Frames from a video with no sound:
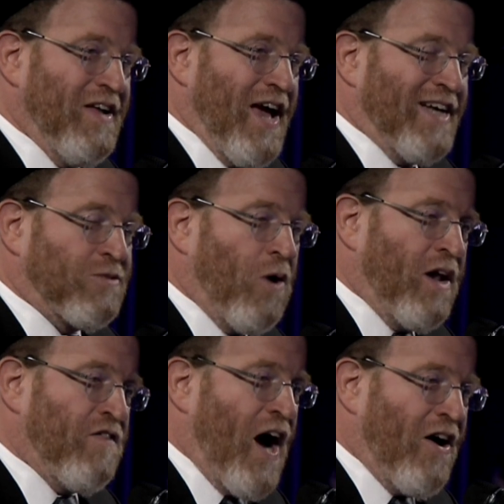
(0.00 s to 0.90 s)
as one
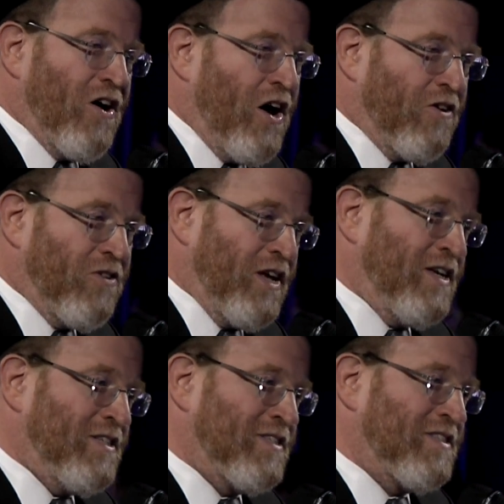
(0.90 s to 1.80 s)
of our
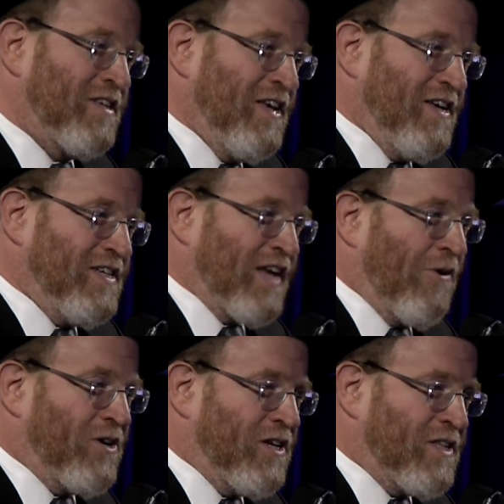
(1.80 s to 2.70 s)
honorees is
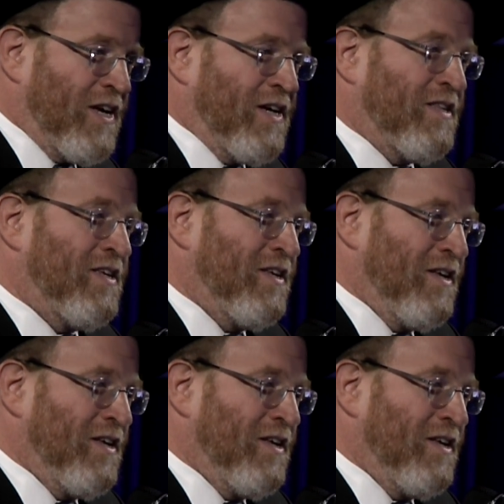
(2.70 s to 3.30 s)
our Yedid,